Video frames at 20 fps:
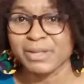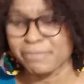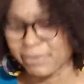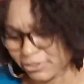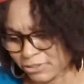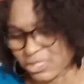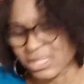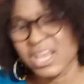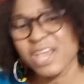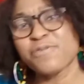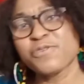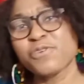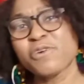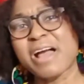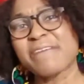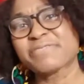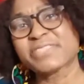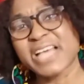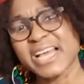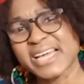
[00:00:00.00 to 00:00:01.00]
But if you
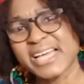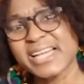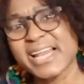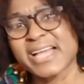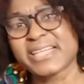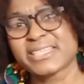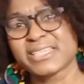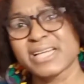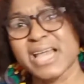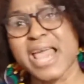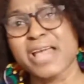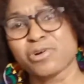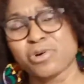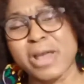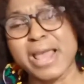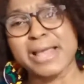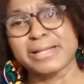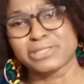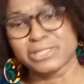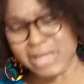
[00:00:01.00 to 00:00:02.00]
are taking
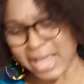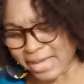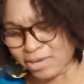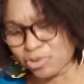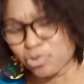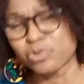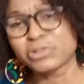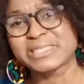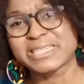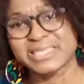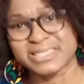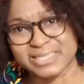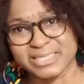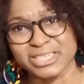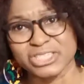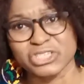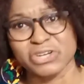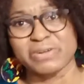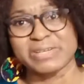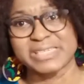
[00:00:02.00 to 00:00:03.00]
a good
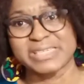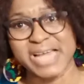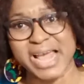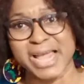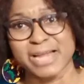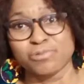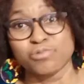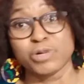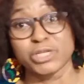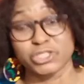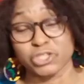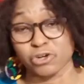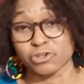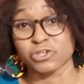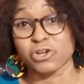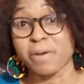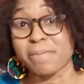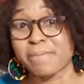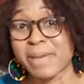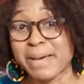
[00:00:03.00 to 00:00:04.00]
decision, then with your
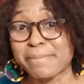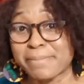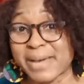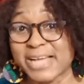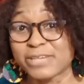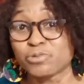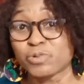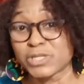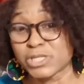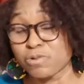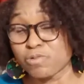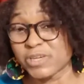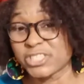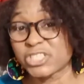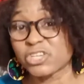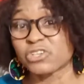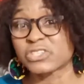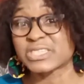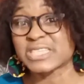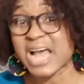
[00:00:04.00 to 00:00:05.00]
normal mind, with
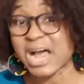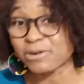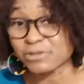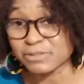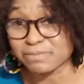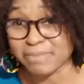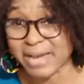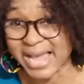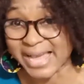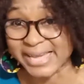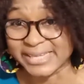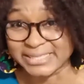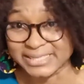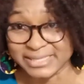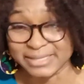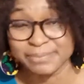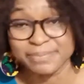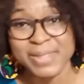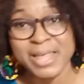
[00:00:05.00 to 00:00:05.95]
your sound mind,